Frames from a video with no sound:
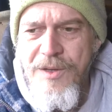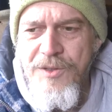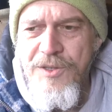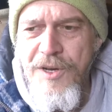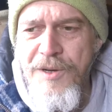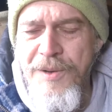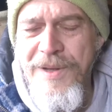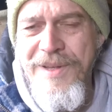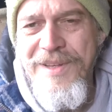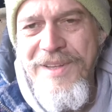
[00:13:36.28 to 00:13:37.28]
So
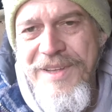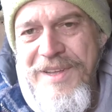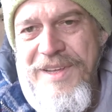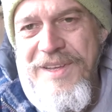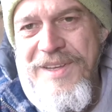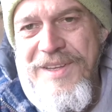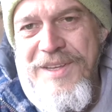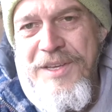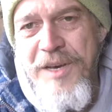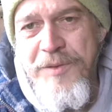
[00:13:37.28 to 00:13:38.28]

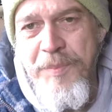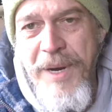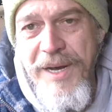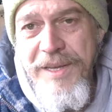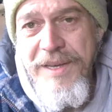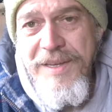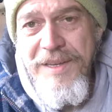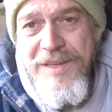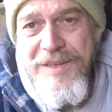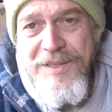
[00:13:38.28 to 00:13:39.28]
you have to pay
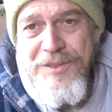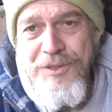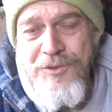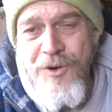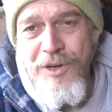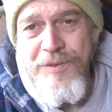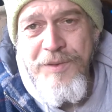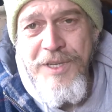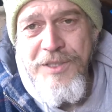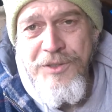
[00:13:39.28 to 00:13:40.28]
to
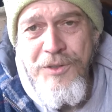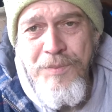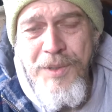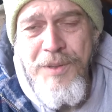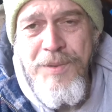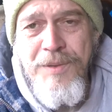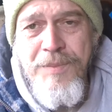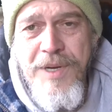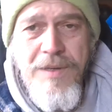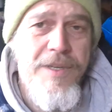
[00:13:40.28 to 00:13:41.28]
drive into Birmingham
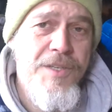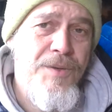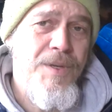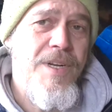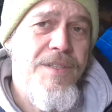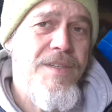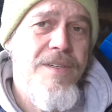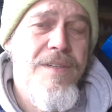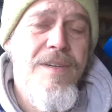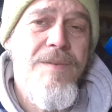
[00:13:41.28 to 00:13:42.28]
now, like you do in London
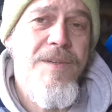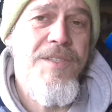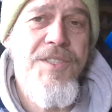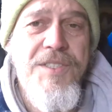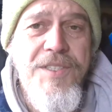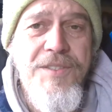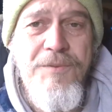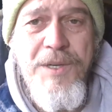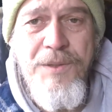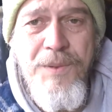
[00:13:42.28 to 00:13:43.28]
and a lot of other cities
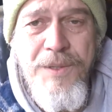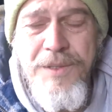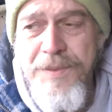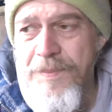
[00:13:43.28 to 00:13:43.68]
around the world,